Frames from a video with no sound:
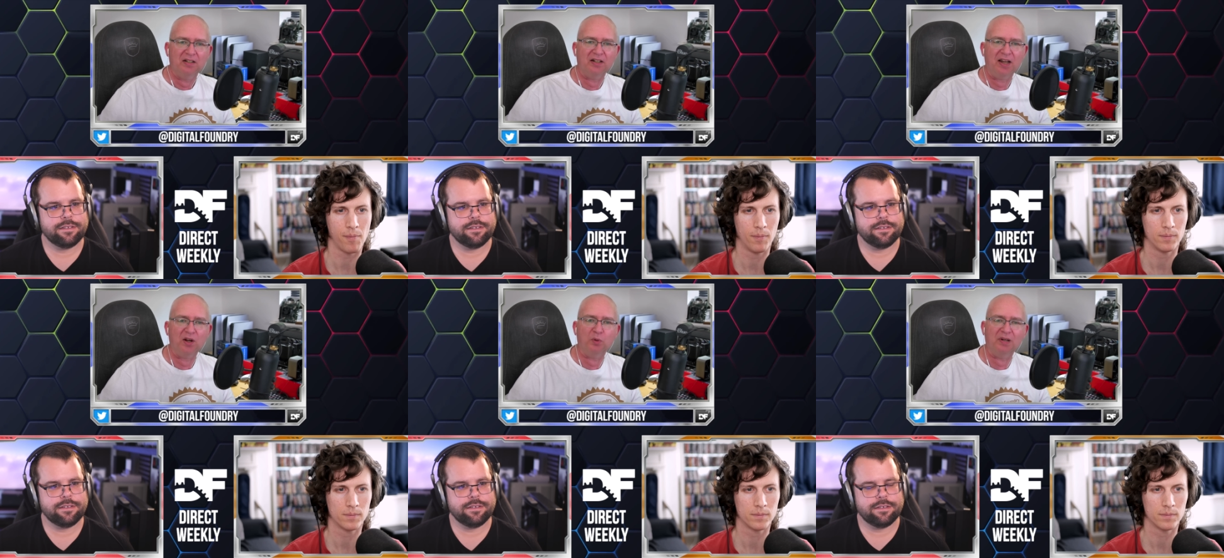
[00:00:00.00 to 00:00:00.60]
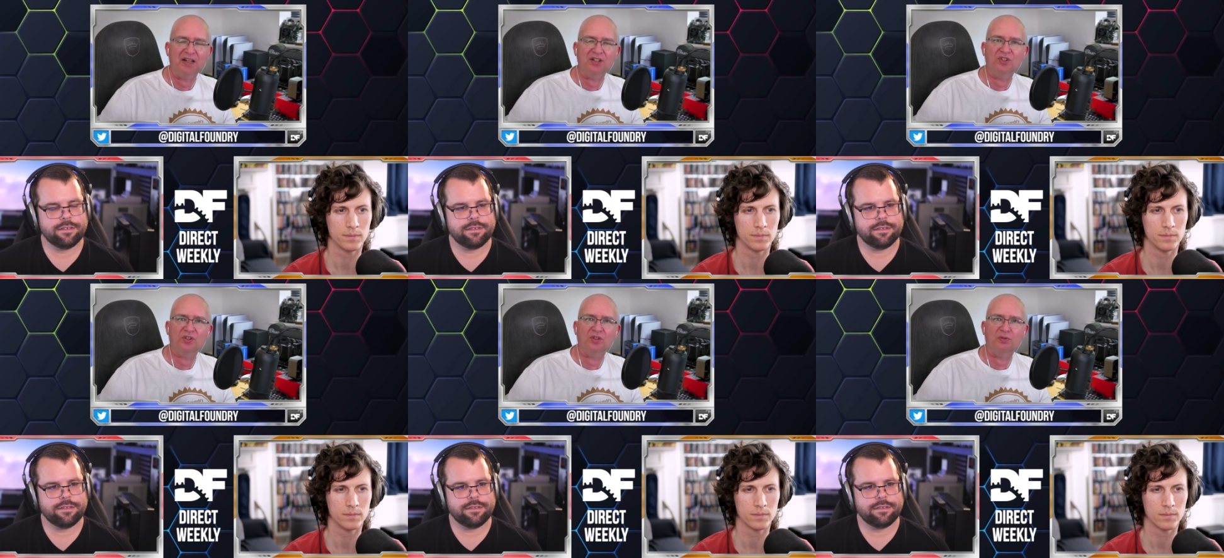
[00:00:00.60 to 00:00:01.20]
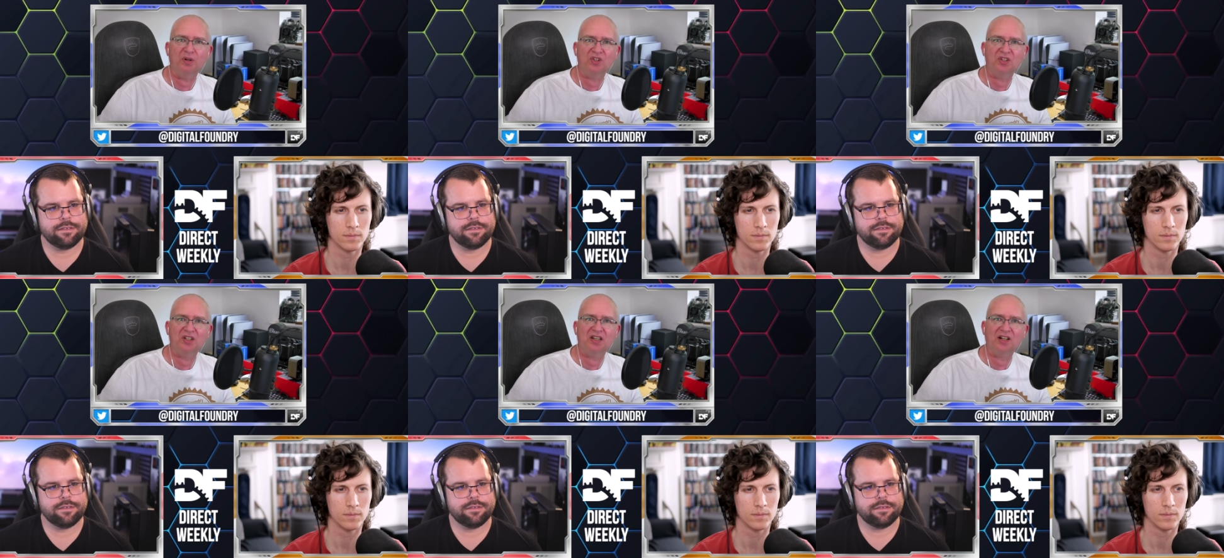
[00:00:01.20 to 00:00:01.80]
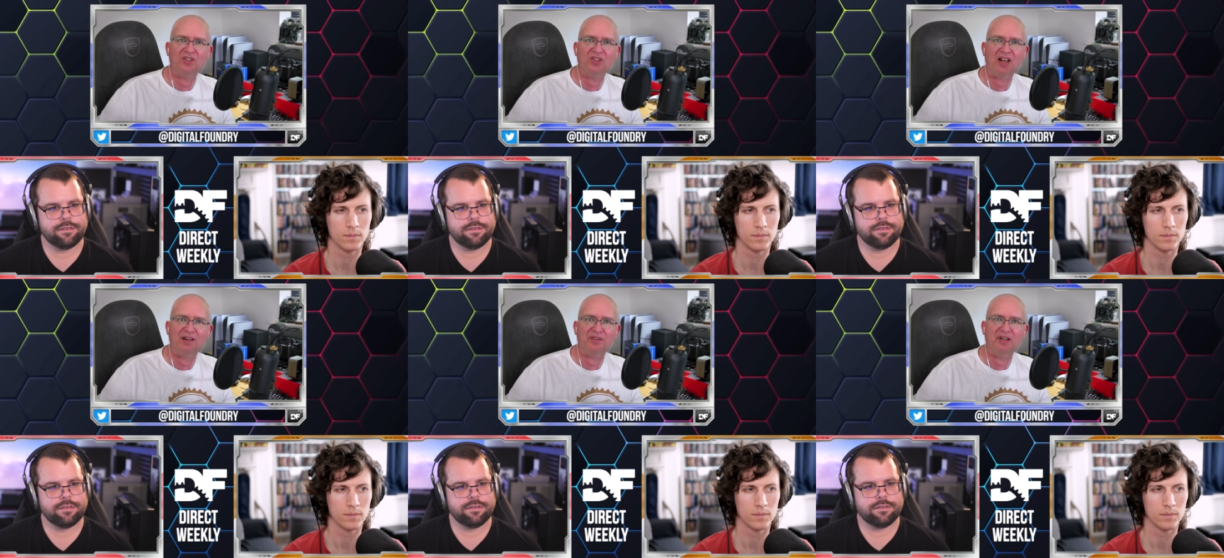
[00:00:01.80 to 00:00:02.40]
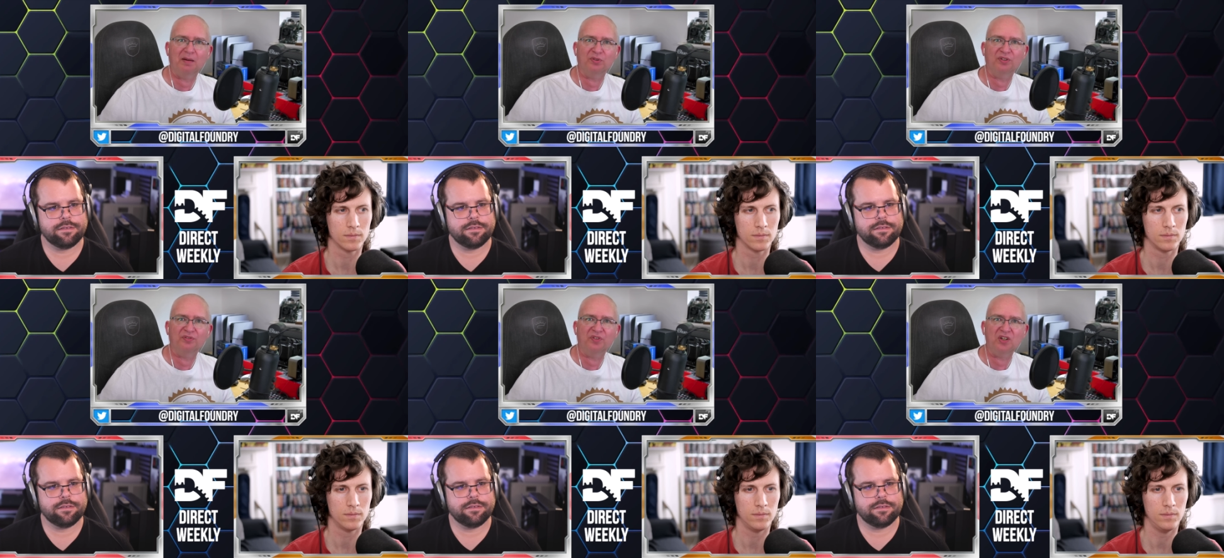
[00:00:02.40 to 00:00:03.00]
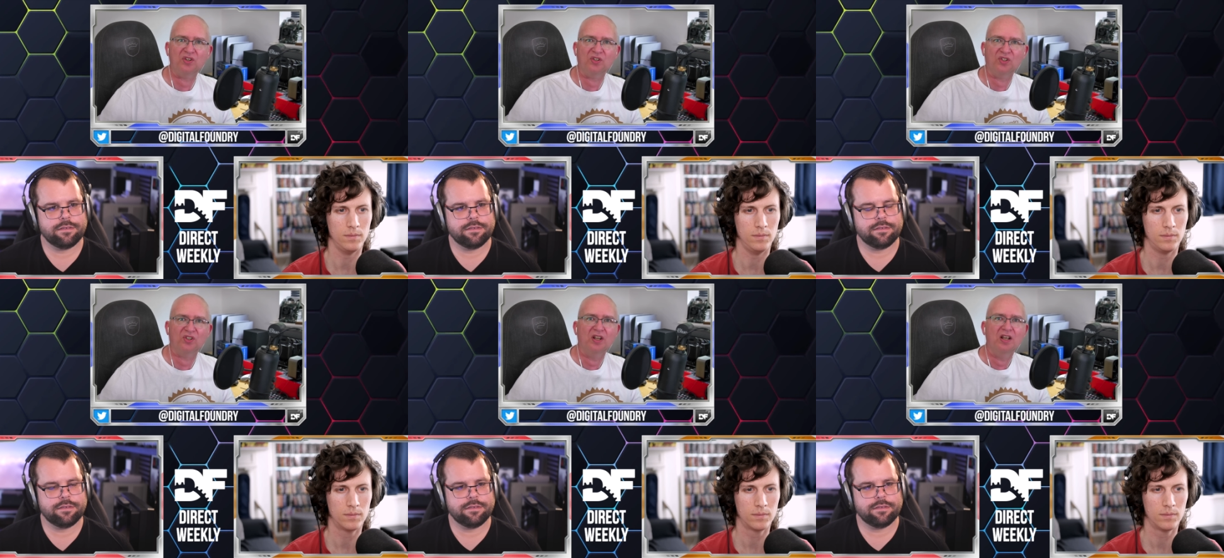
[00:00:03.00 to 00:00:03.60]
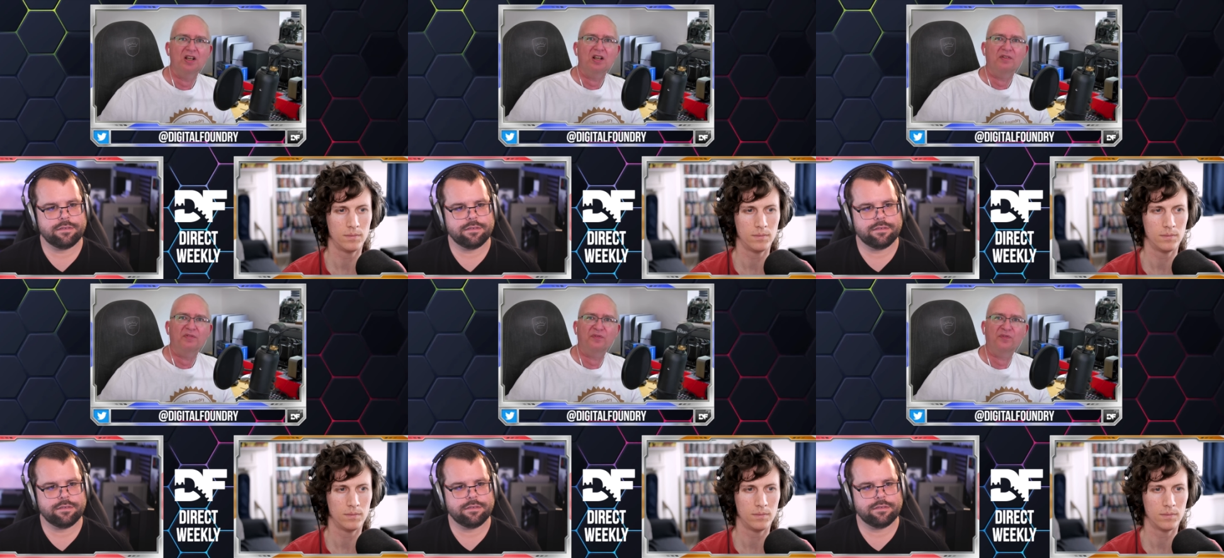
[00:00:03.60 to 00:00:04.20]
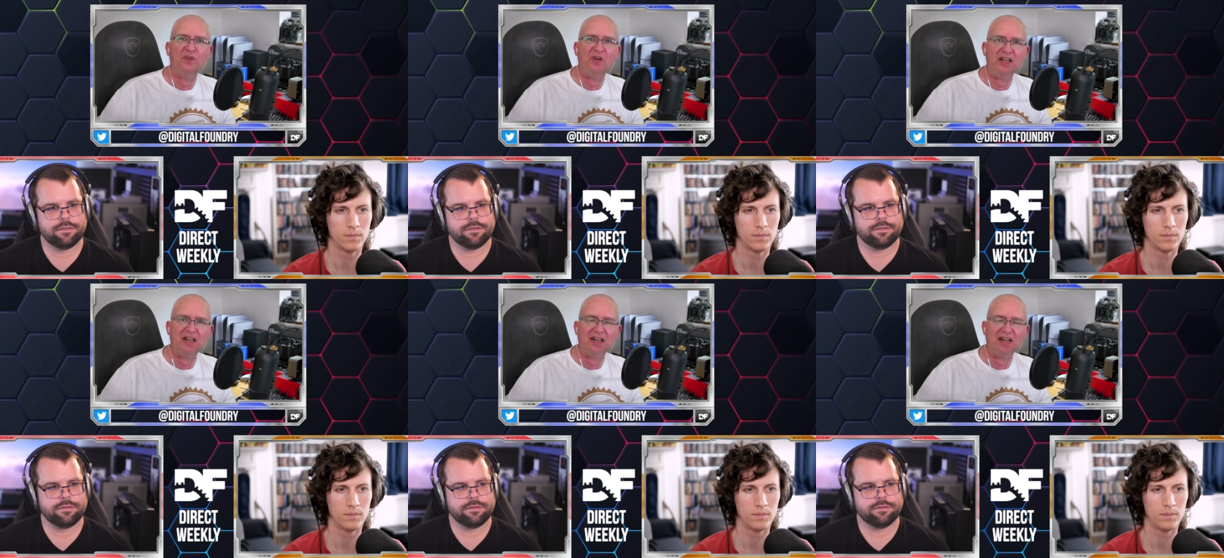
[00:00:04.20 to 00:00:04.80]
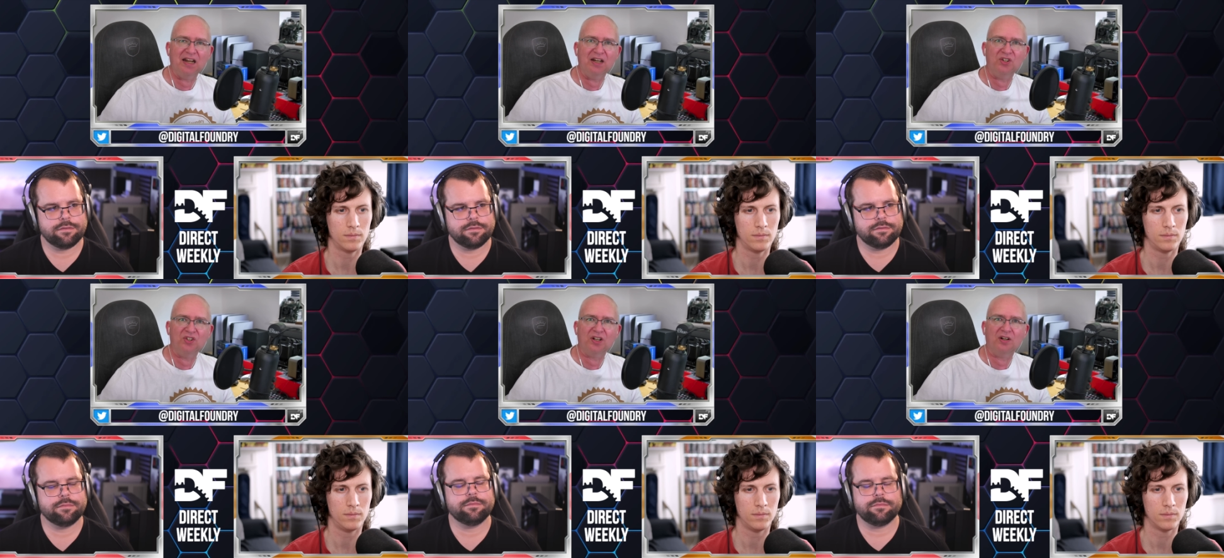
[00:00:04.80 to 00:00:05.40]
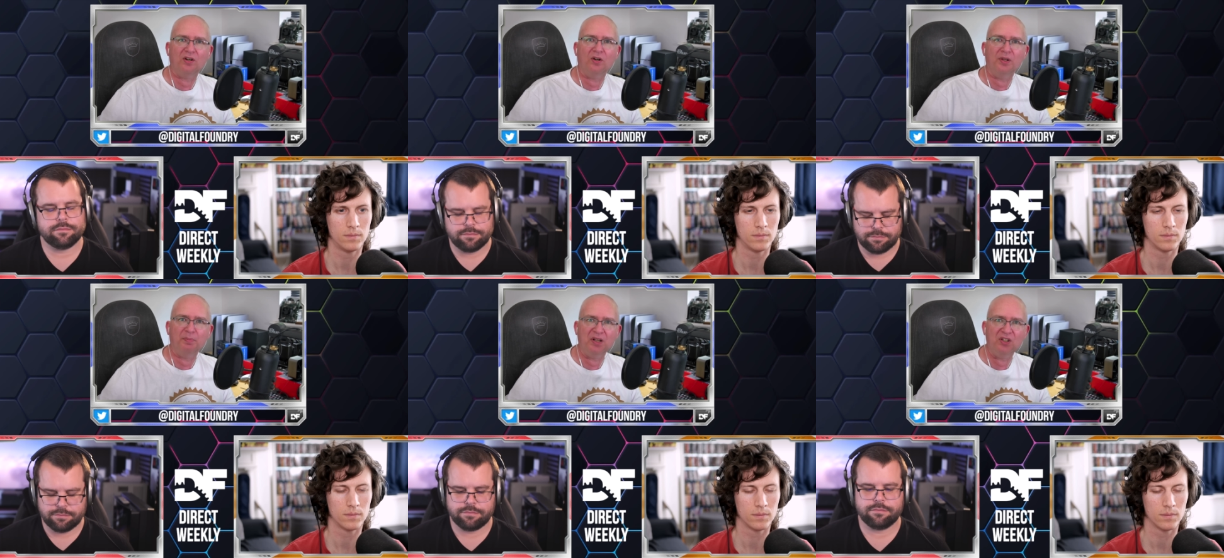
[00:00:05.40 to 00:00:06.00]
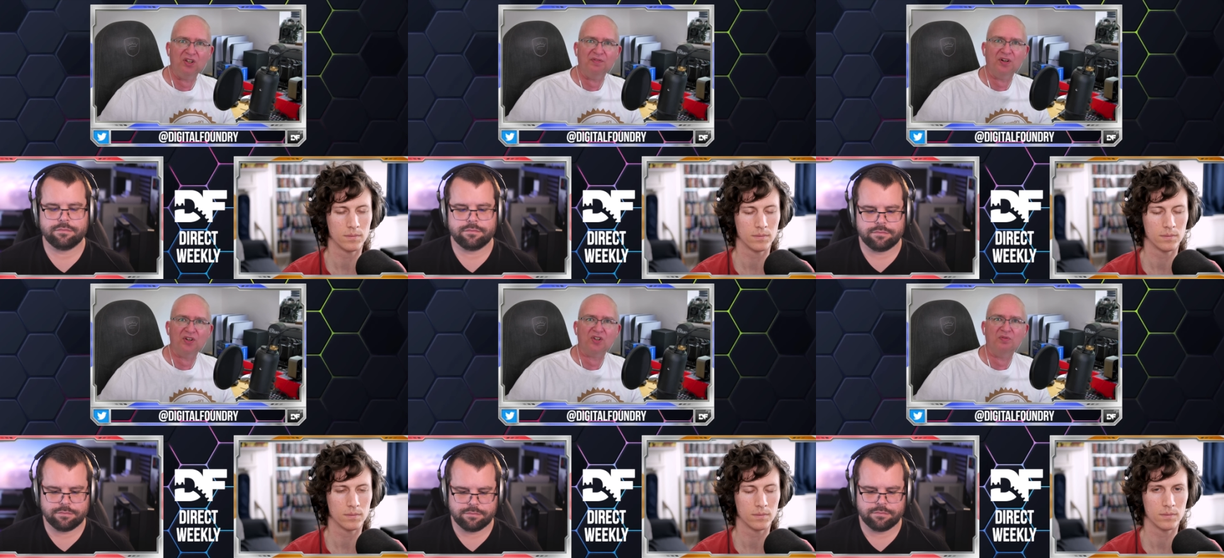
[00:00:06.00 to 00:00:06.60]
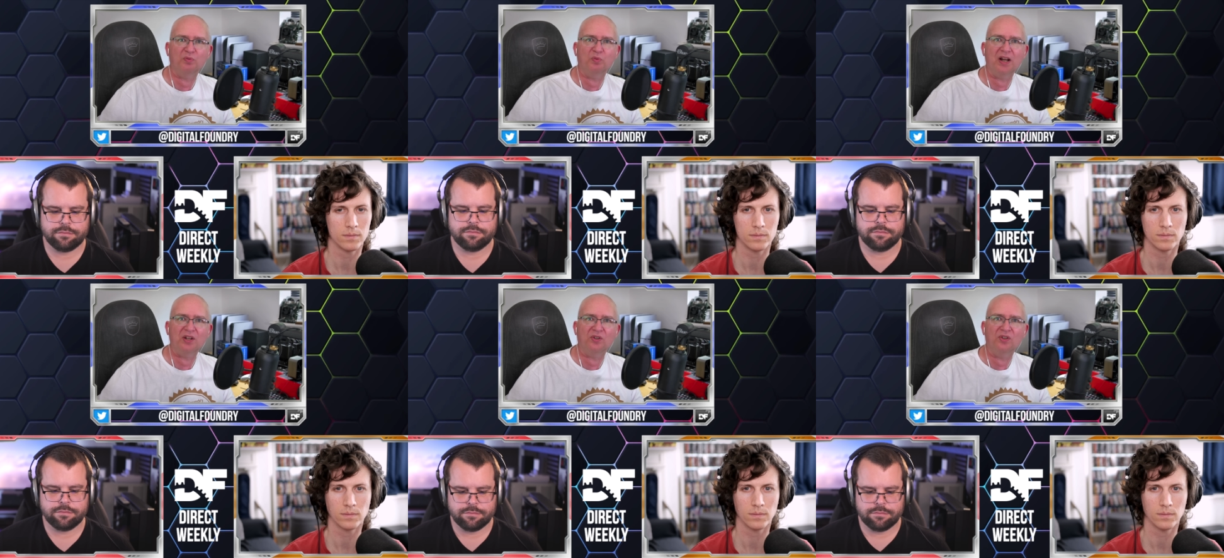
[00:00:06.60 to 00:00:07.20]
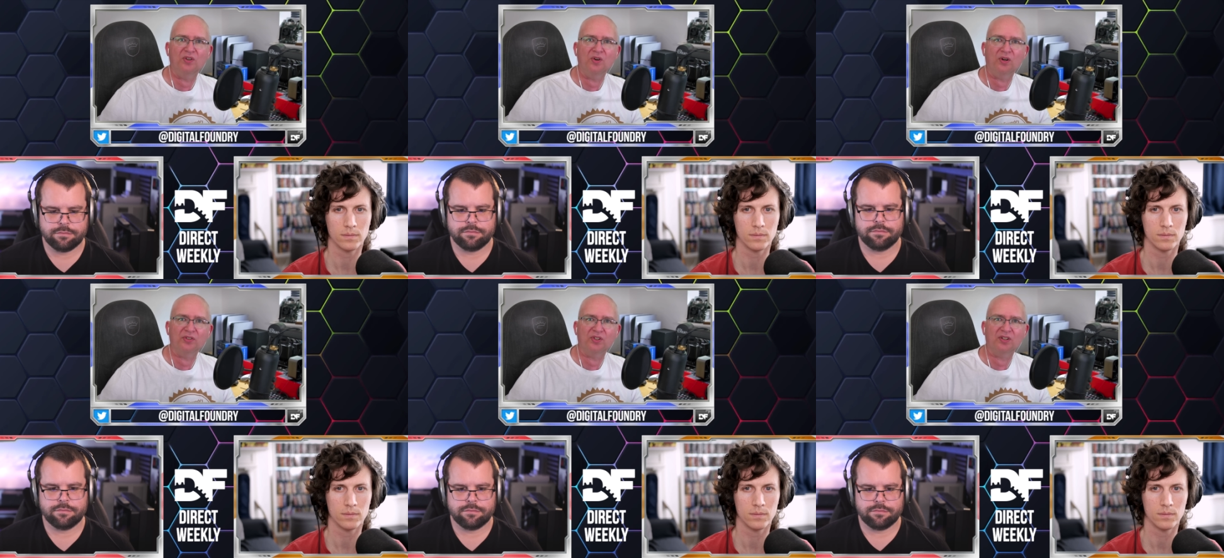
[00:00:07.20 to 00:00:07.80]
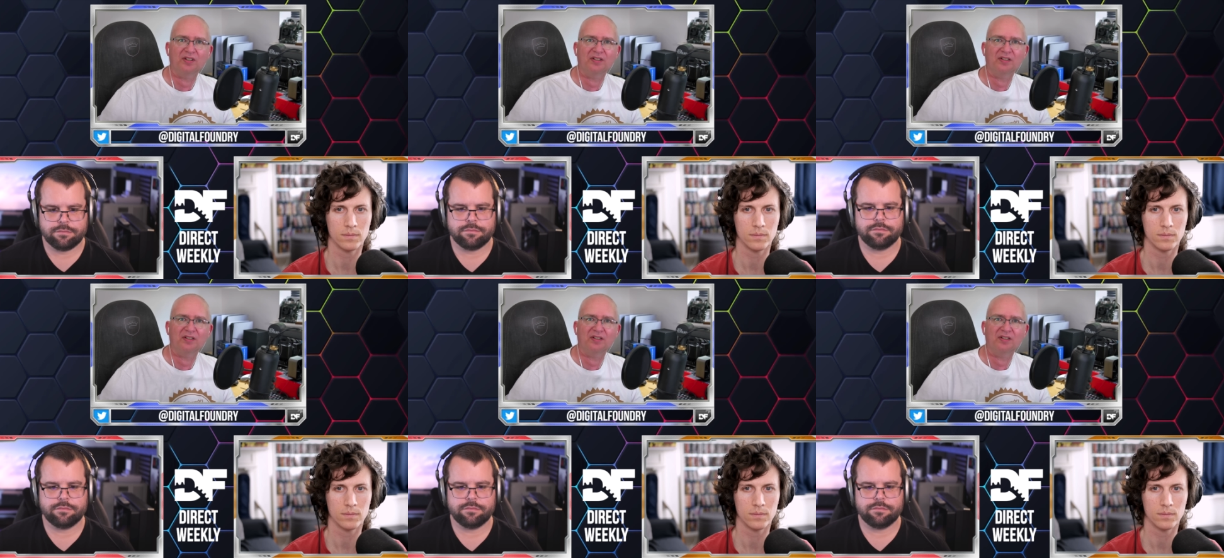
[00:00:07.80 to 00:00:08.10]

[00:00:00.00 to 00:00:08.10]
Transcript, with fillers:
Speaker 1: uh, Hellblade 2, which does have a number of features fully engaged on the PC version where you're not